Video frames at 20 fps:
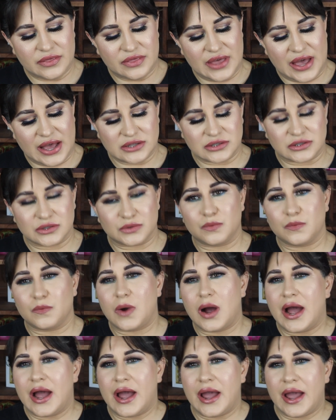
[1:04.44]
that's
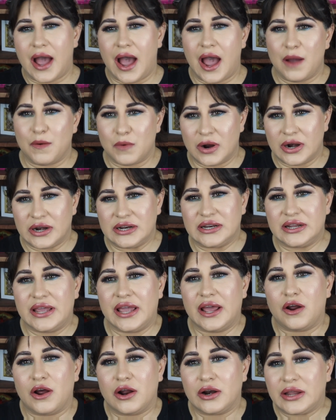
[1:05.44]
why I wanted to
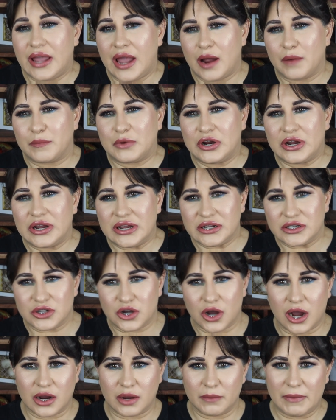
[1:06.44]
get on camera and
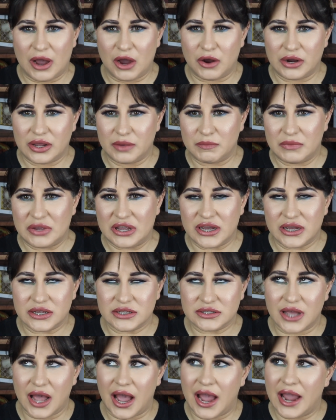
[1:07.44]
talk about it,
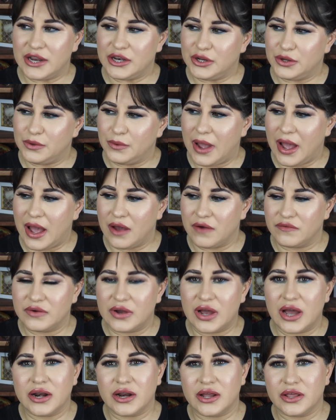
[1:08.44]
because I do have
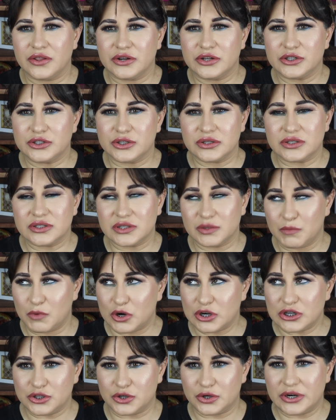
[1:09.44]
some more
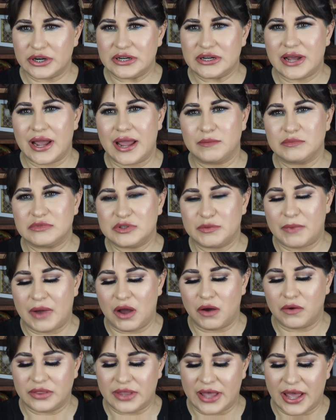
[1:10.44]
story times
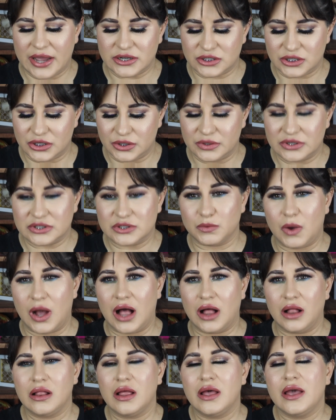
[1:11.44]
about that too as
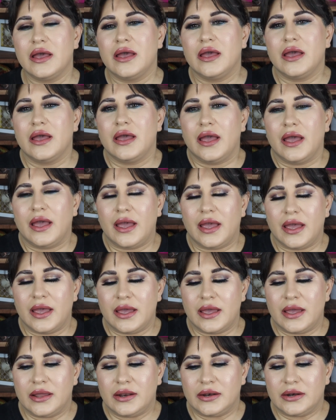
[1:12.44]
well.
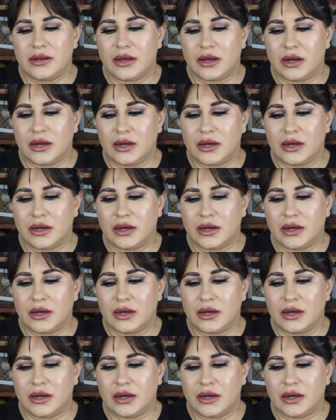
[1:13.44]
And